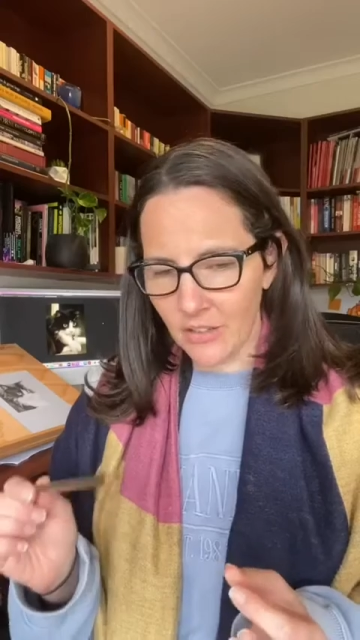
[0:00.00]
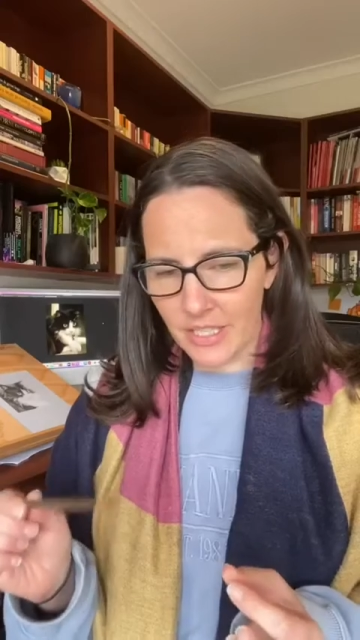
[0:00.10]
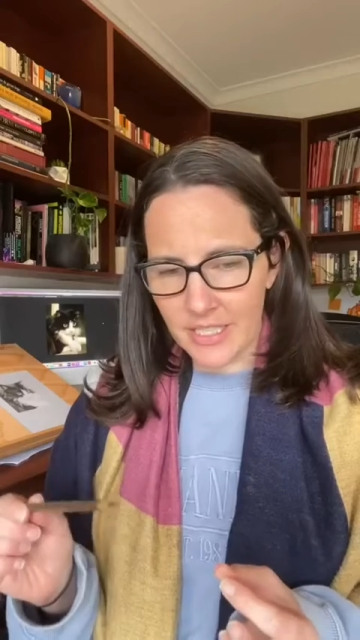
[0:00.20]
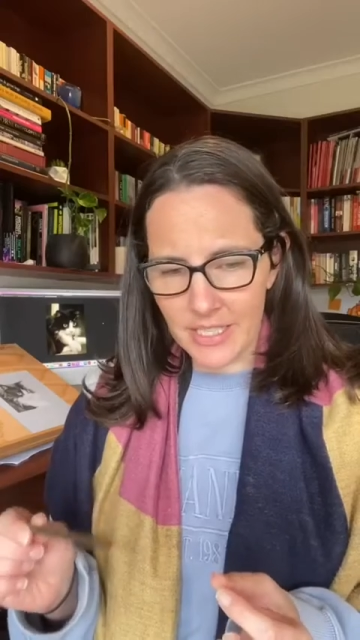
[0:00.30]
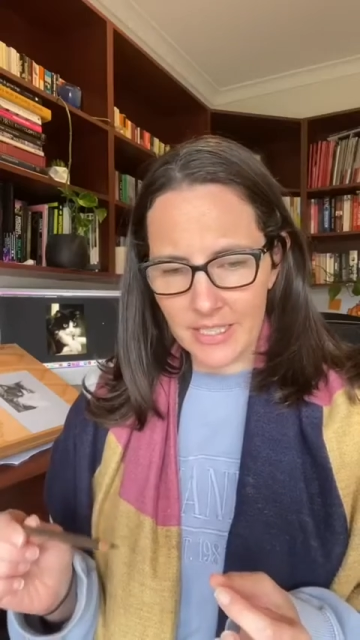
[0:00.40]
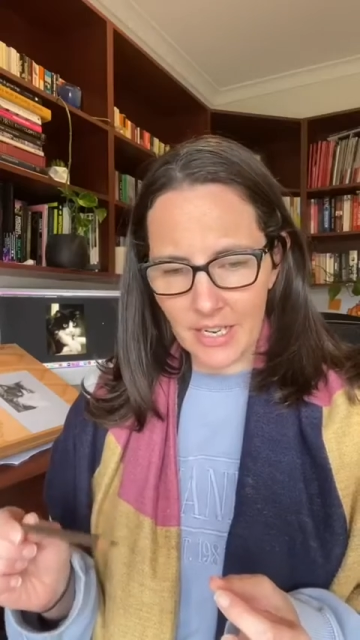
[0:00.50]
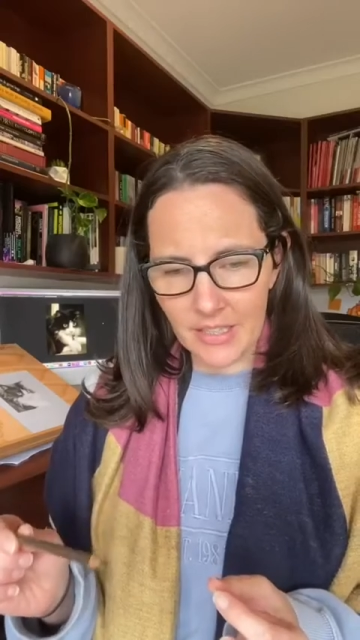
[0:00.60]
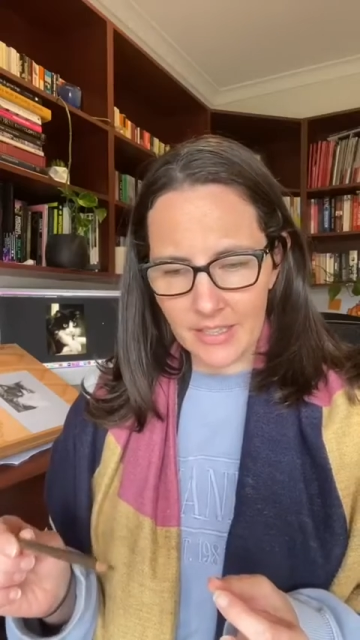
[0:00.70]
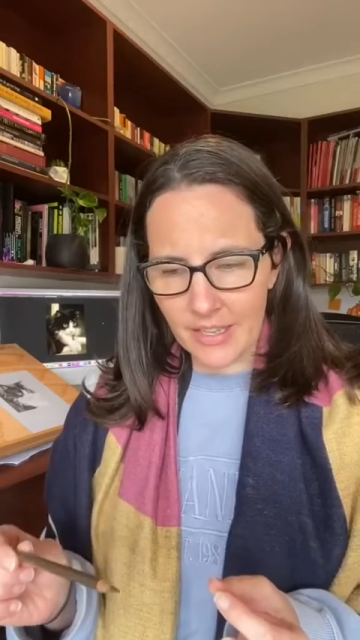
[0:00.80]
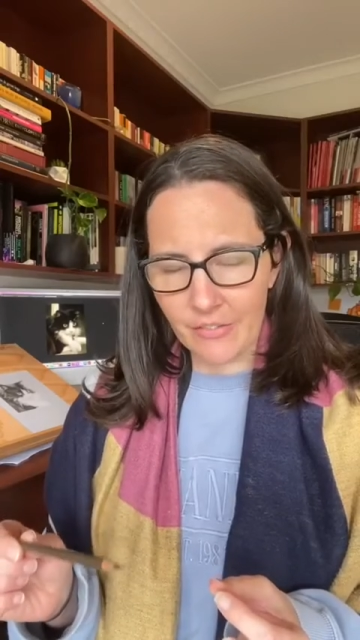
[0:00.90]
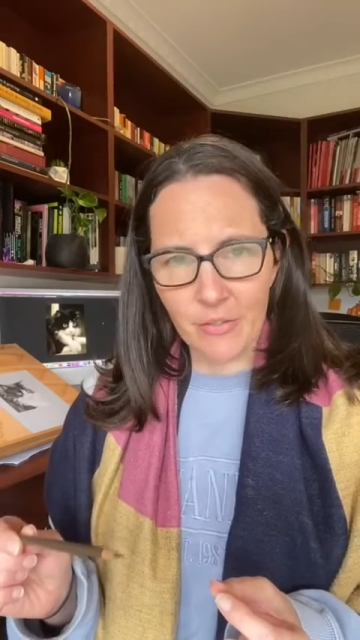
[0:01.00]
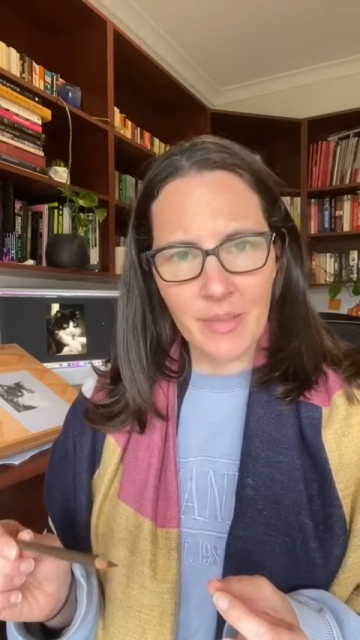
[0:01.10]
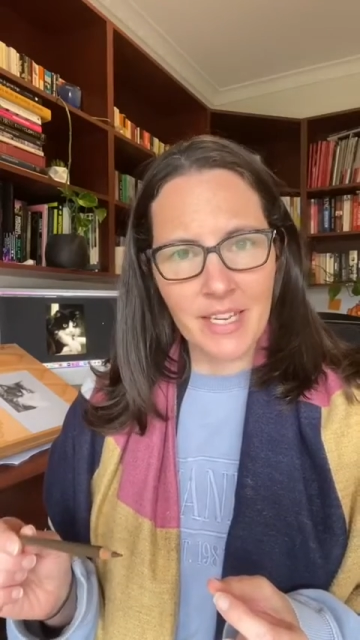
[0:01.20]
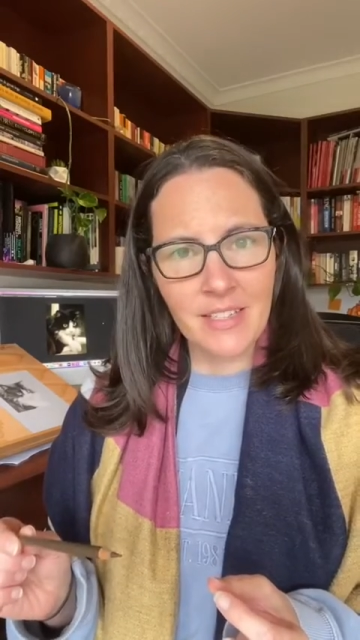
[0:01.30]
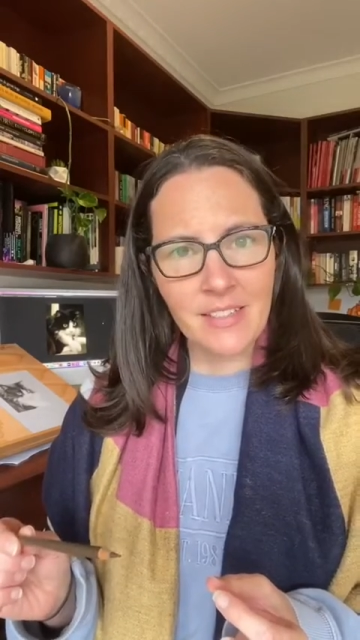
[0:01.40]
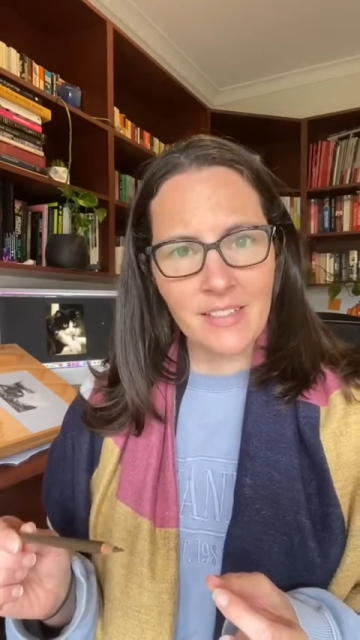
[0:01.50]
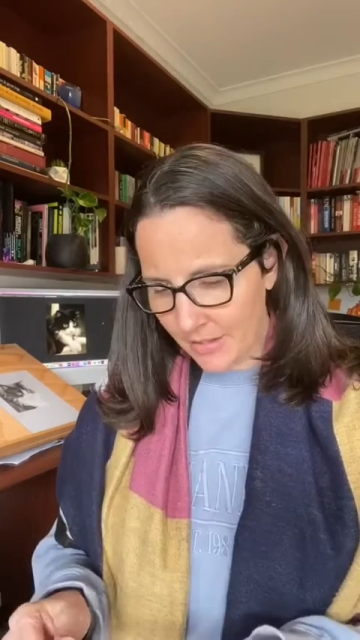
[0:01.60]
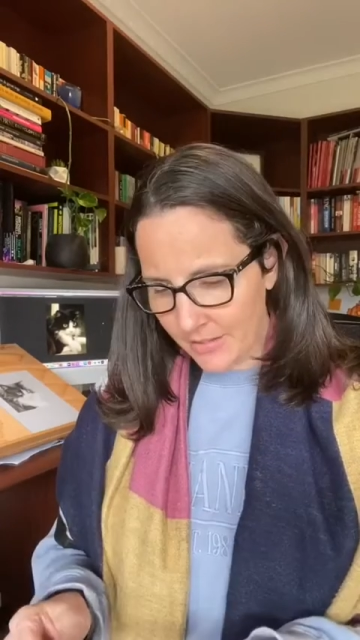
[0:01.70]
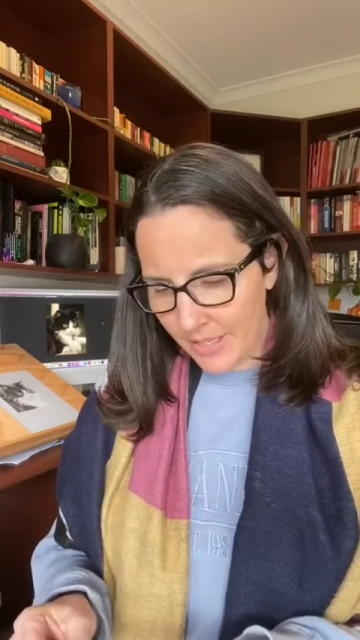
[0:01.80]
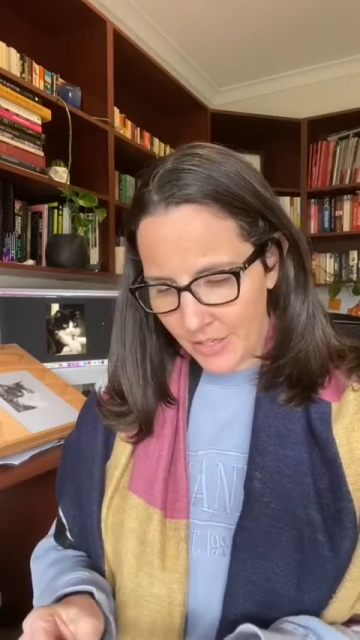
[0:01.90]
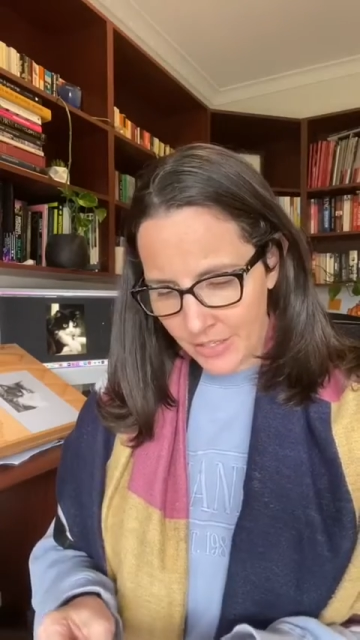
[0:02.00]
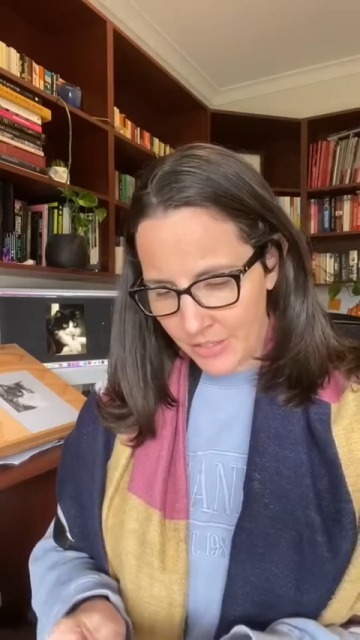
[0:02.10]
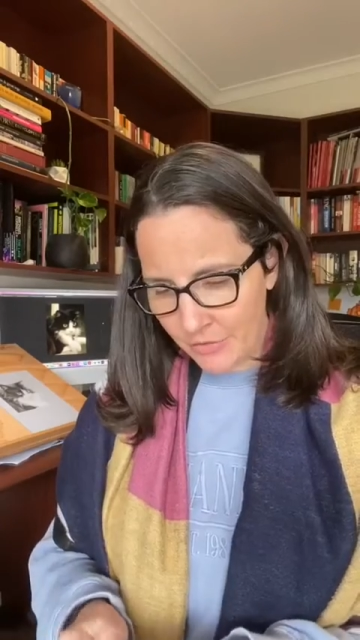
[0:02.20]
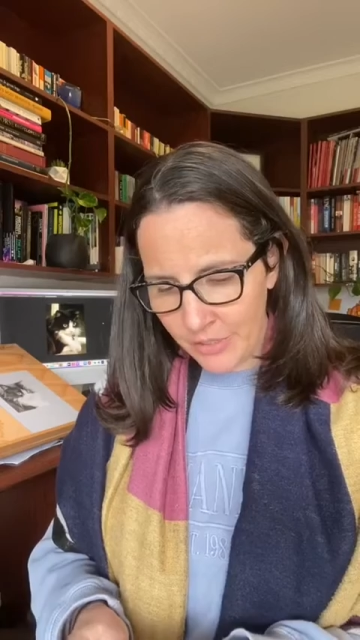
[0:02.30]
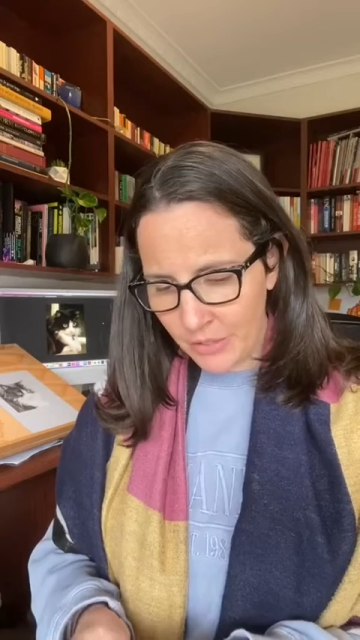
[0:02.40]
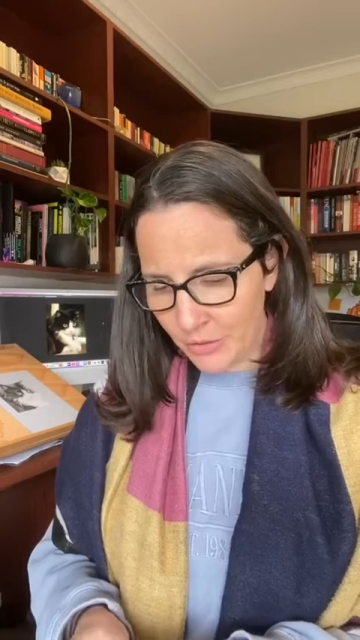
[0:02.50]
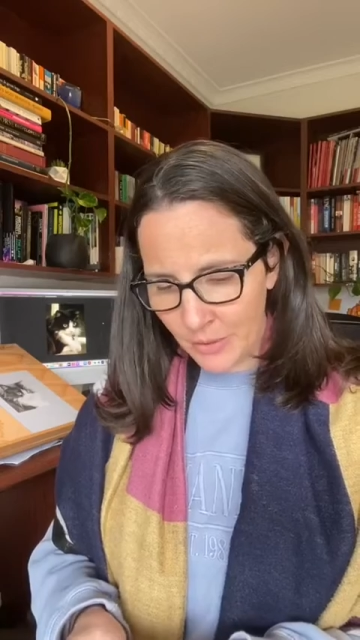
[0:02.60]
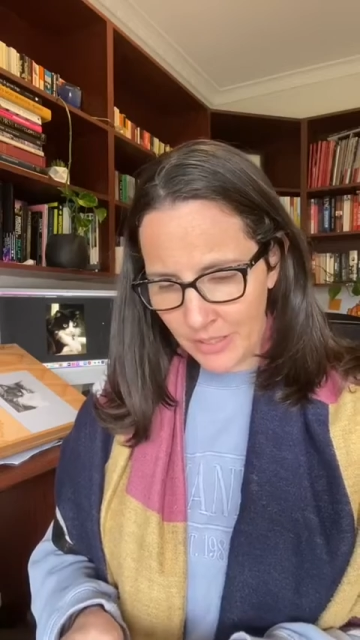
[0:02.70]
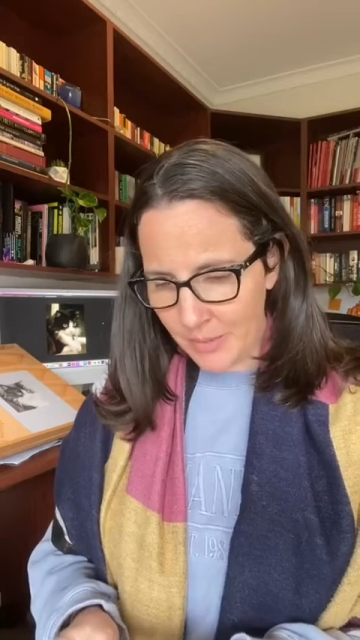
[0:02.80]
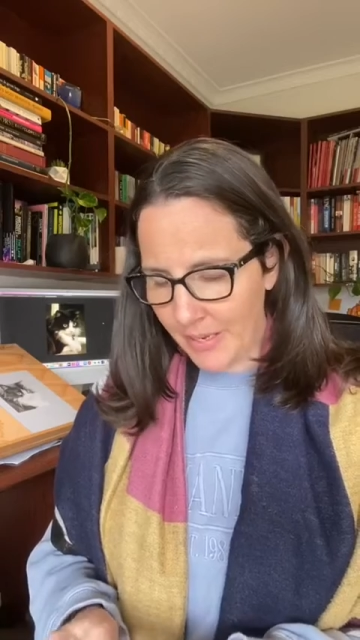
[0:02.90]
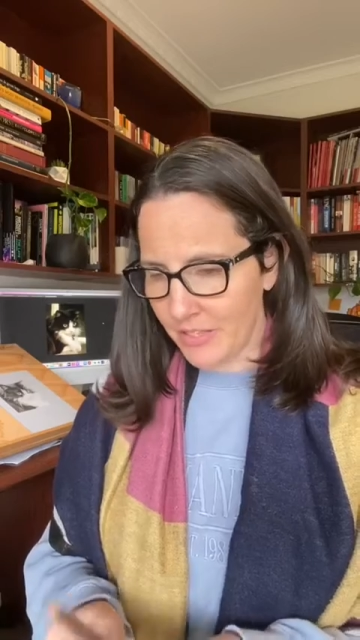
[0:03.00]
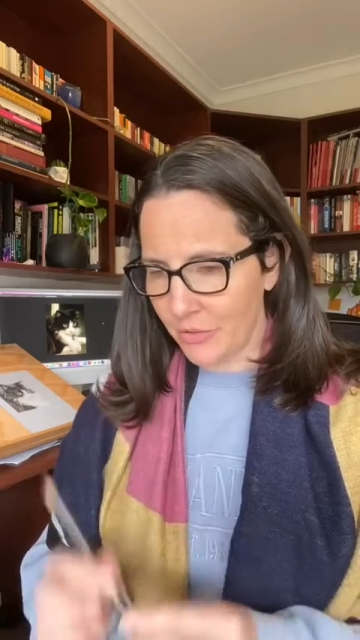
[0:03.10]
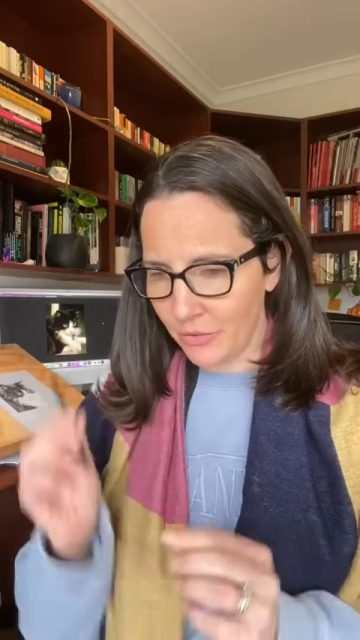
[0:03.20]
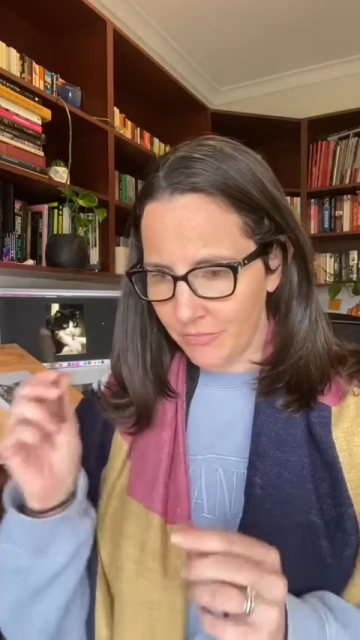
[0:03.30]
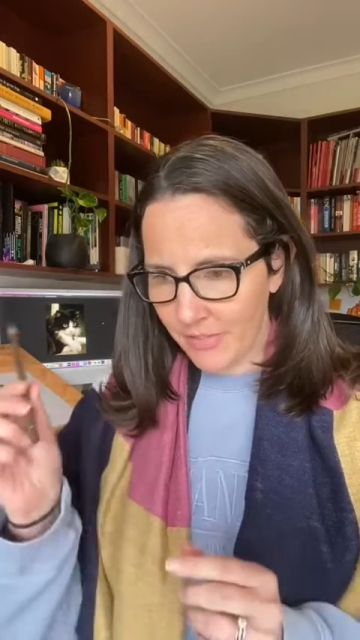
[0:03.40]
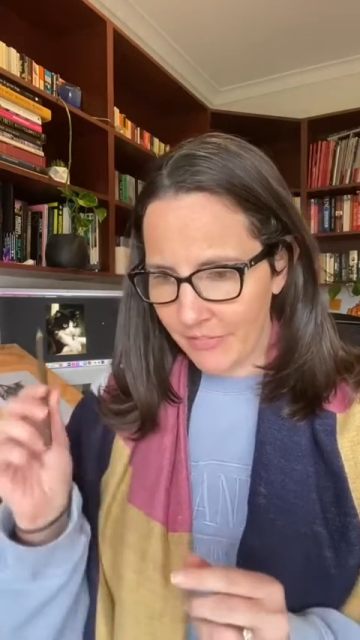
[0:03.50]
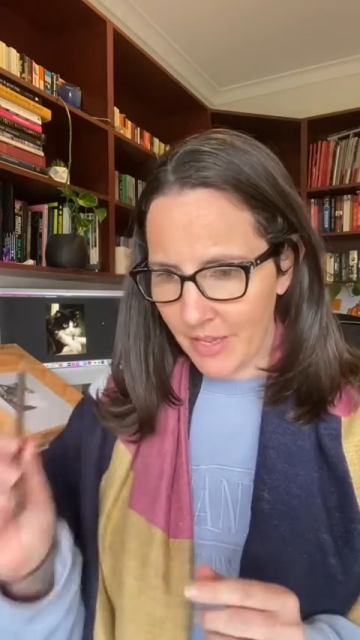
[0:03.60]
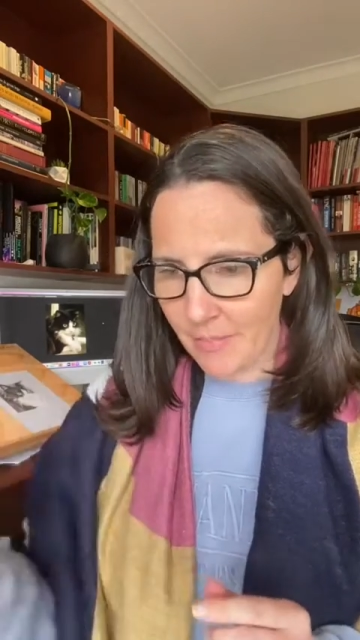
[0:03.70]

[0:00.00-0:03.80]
of detail in there from these. They're just a really good quality pencil. Love them.